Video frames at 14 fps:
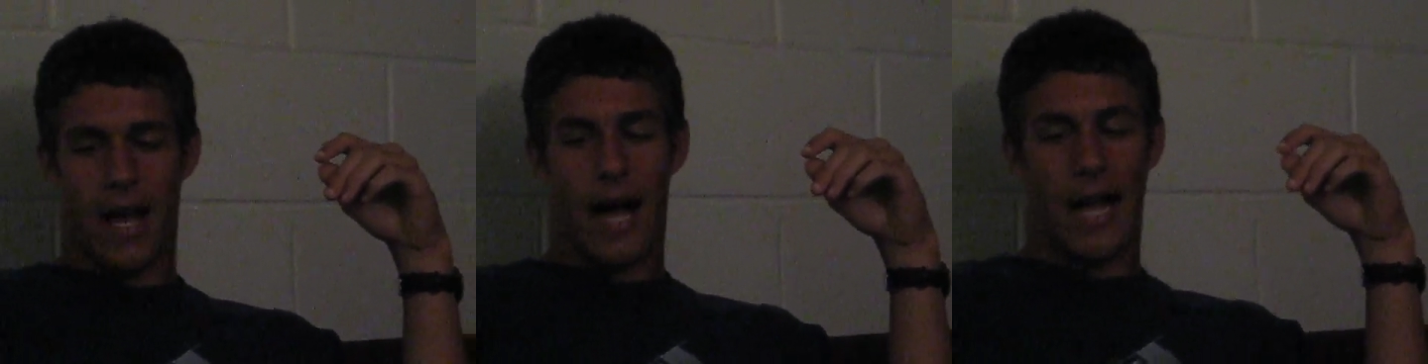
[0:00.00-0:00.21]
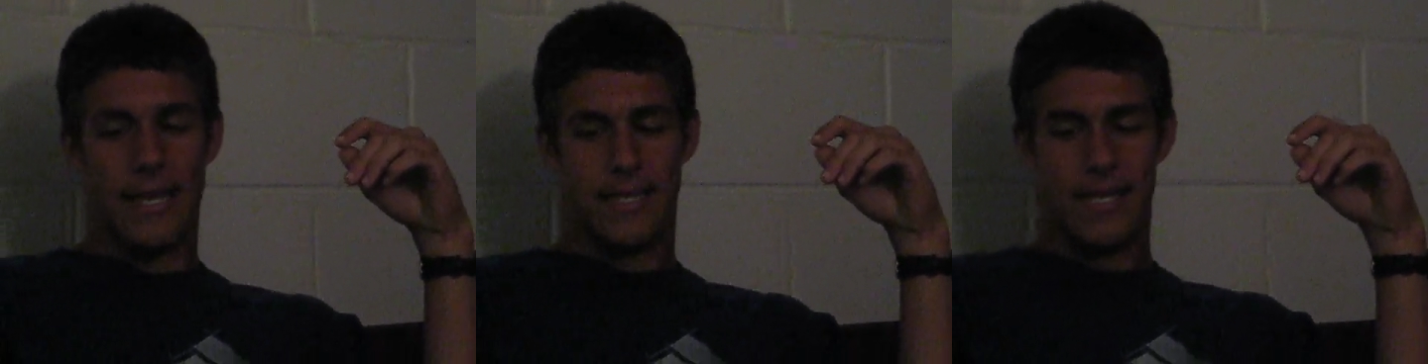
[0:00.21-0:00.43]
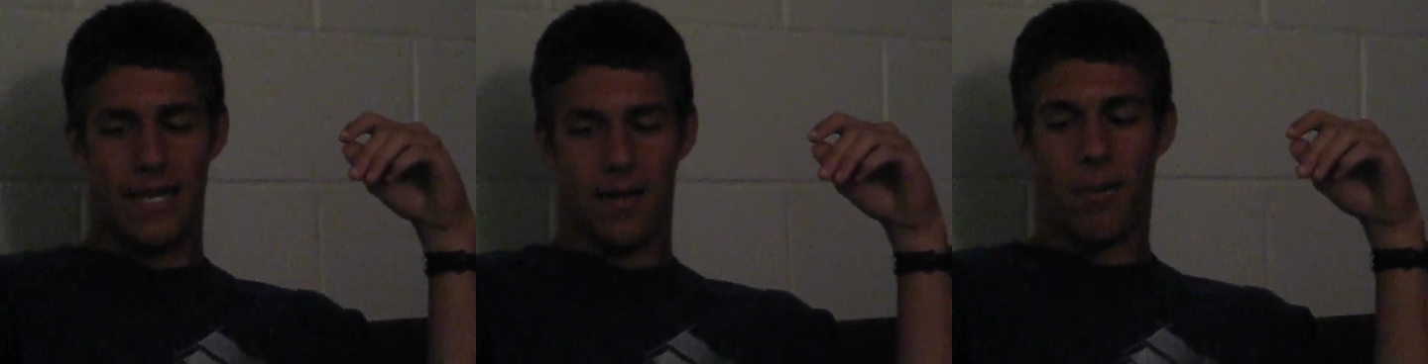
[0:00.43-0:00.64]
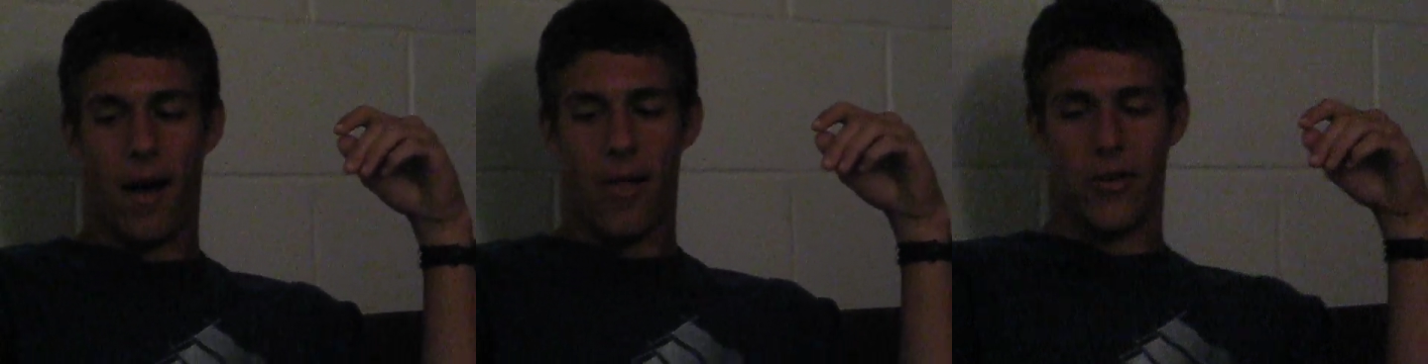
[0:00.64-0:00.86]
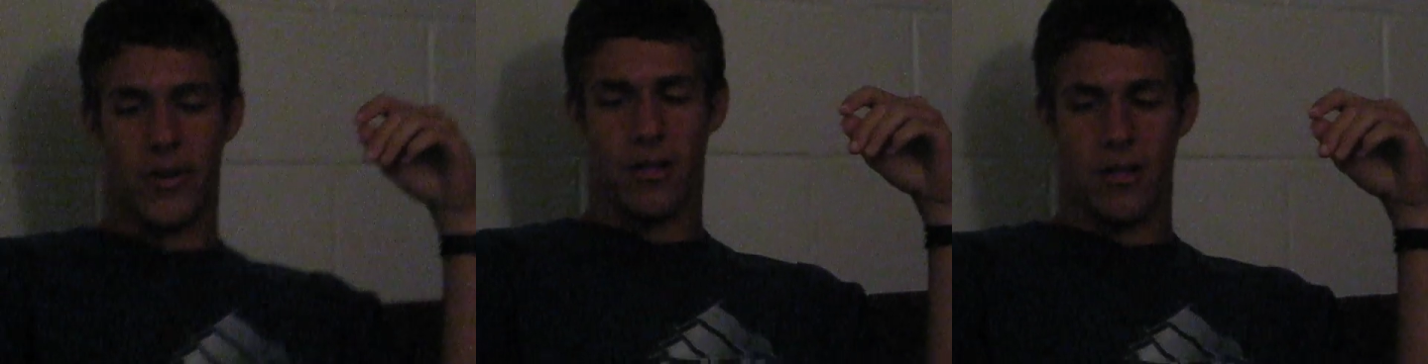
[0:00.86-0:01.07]
I didn't
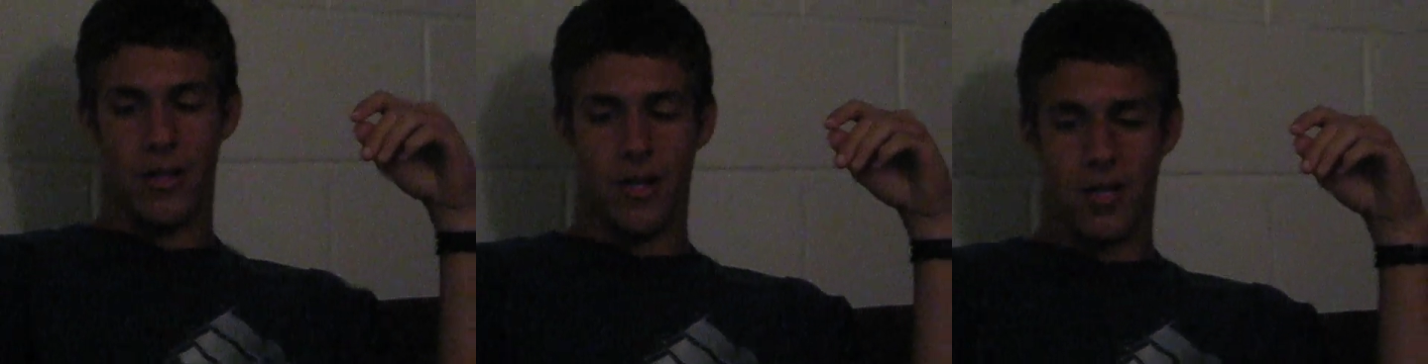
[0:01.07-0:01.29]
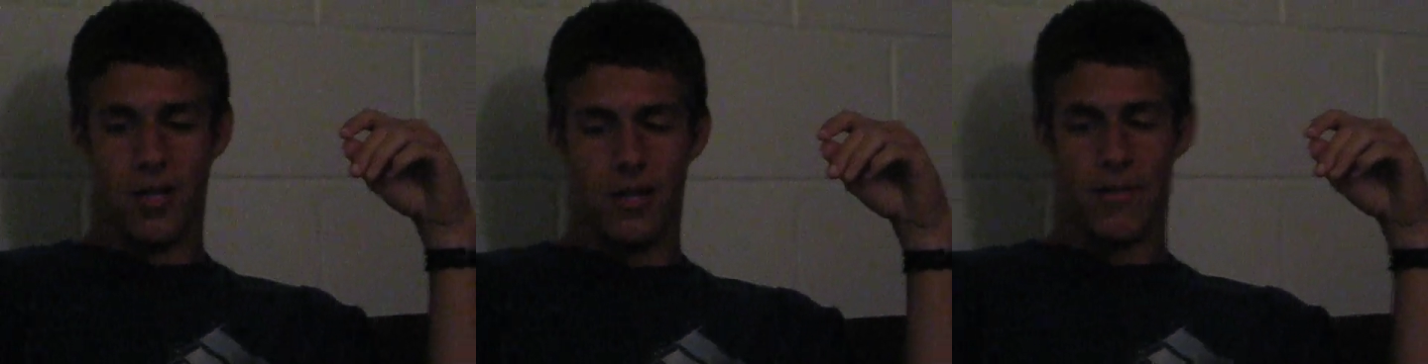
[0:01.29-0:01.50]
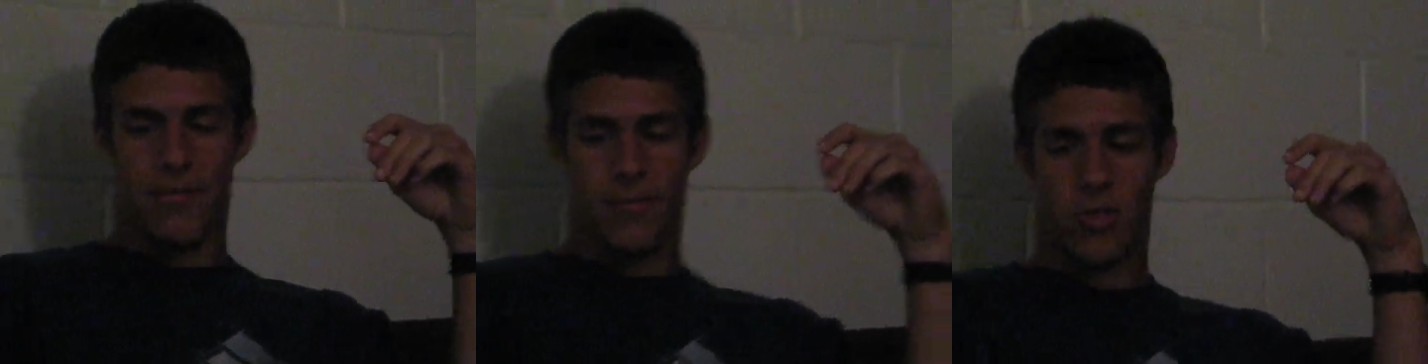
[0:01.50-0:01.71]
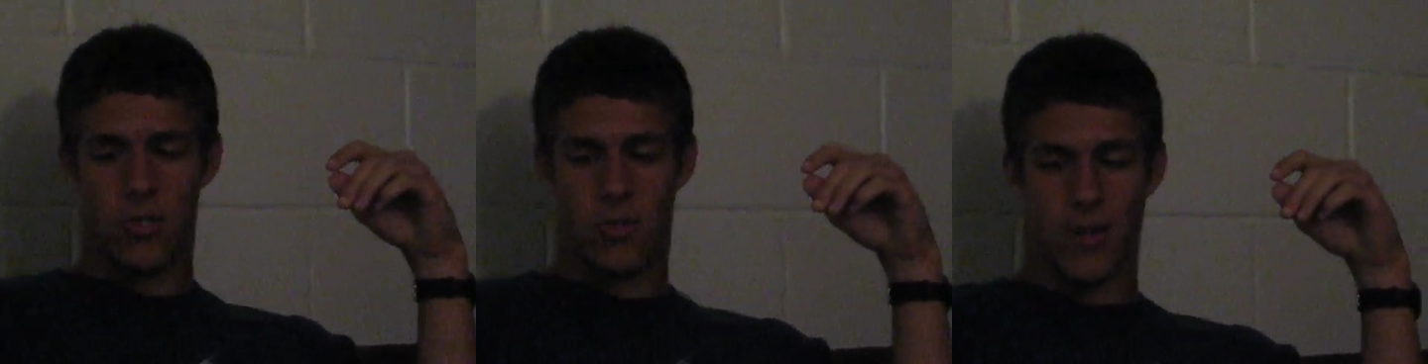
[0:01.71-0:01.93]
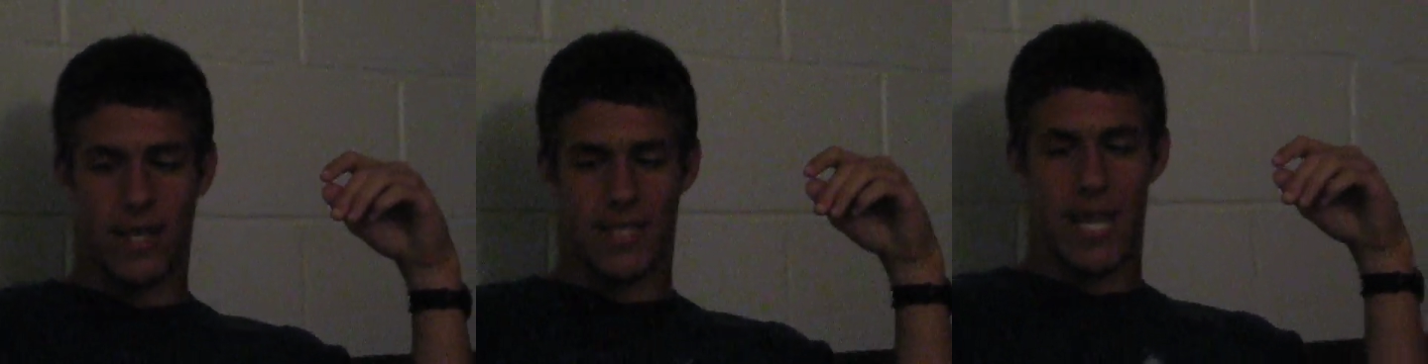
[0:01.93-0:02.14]
bother to look. She
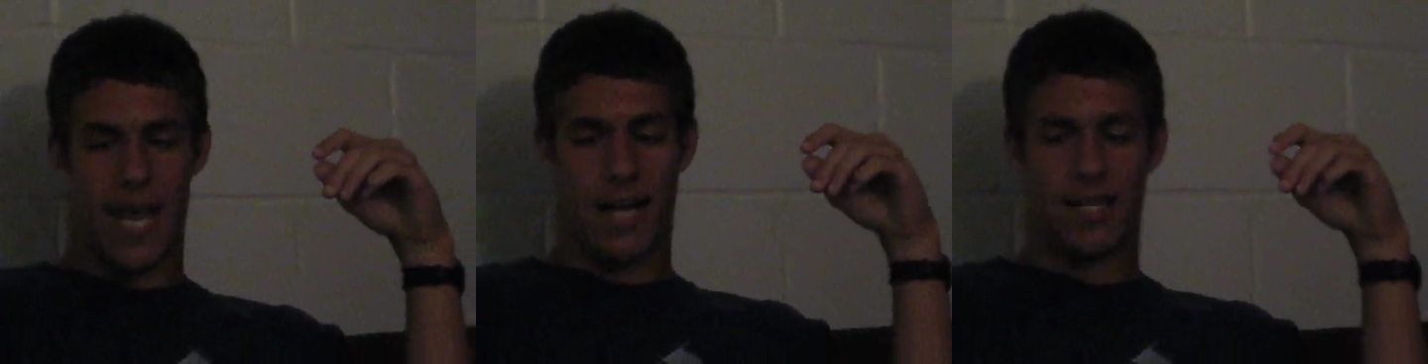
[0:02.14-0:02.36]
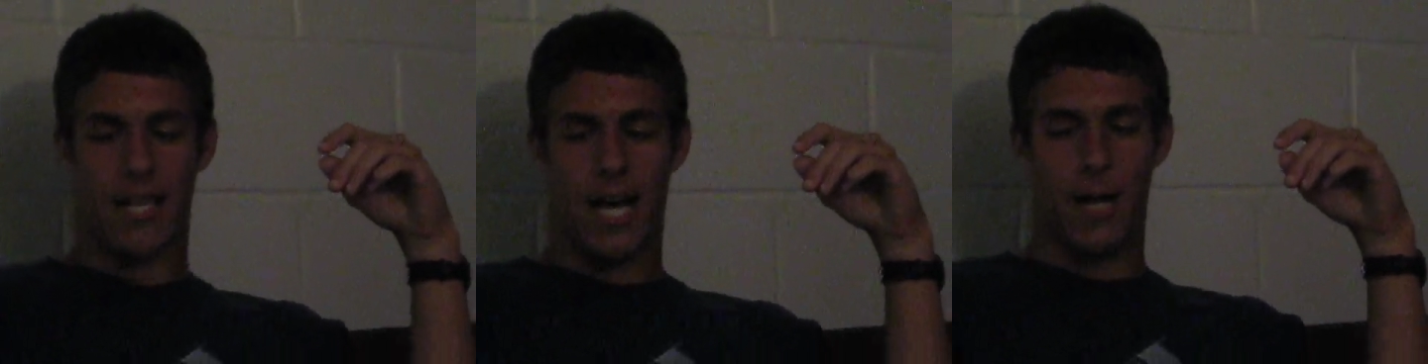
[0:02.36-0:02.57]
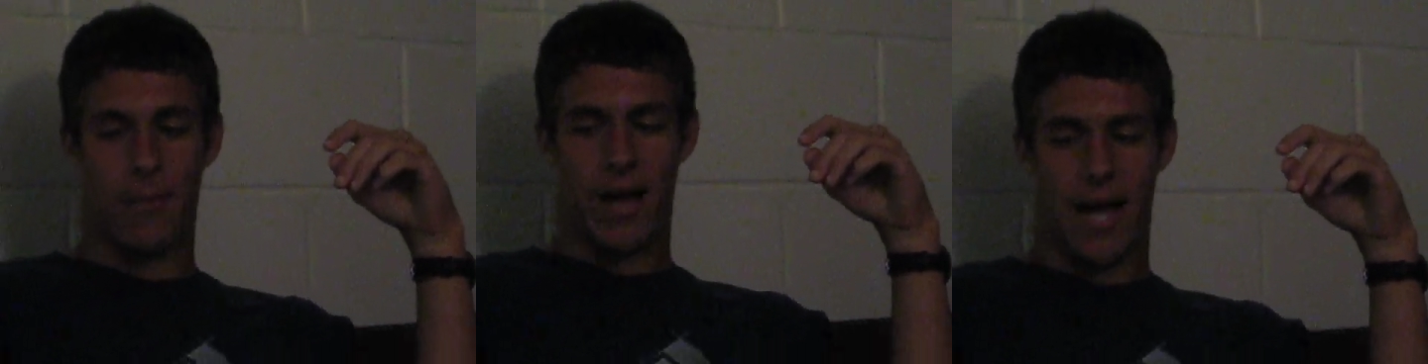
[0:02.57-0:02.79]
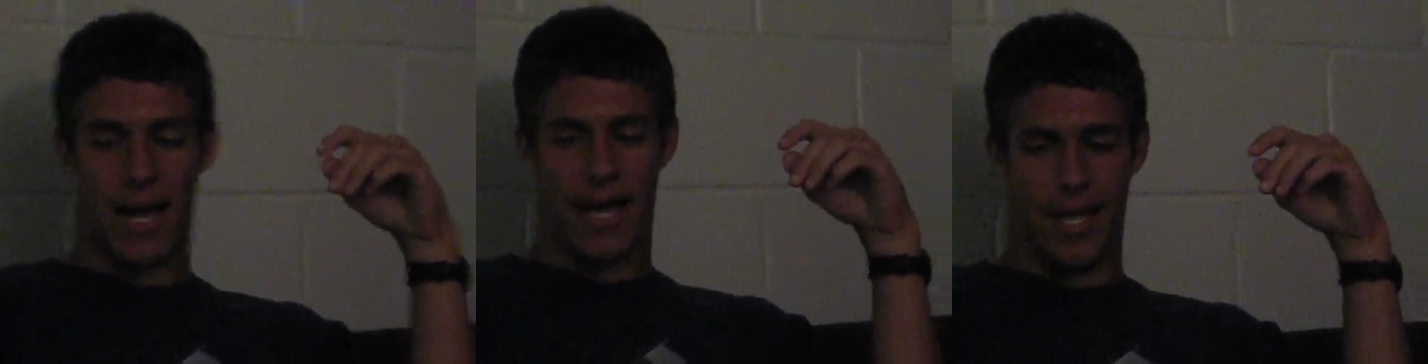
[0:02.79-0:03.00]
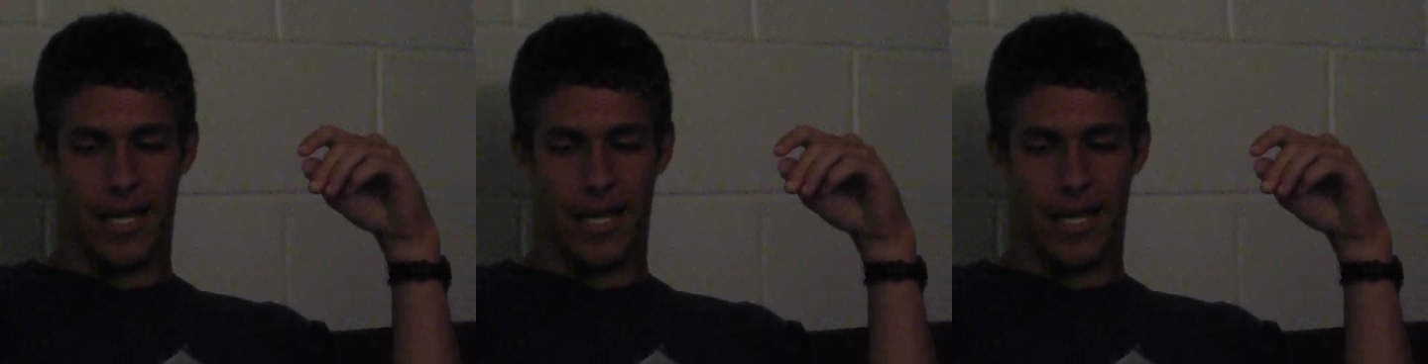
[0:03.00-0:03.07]
was wearing a tank top. I